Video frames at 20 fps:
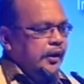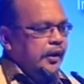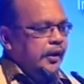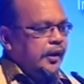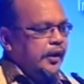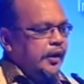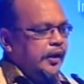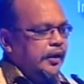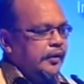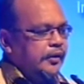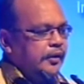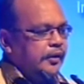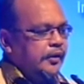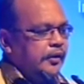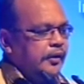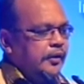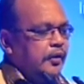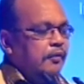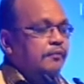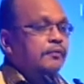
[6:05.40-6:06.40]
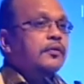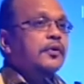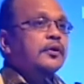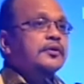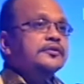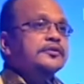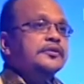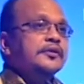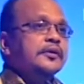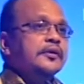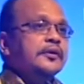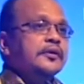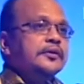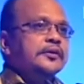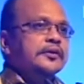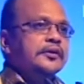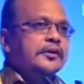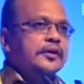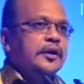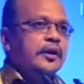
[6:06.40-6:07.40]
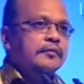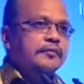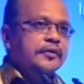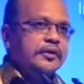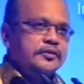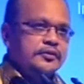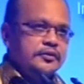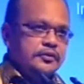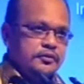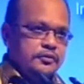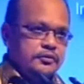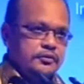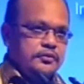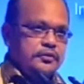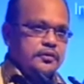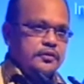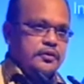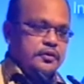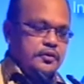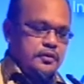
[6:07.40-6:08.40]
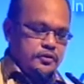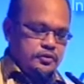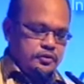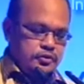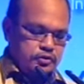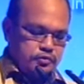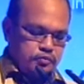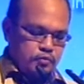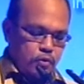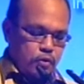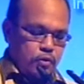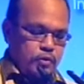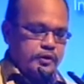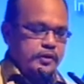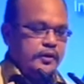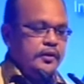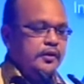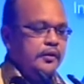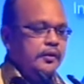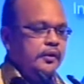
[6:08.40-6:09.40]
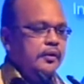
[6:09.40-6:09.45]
and of course the coverage is small. Yeah,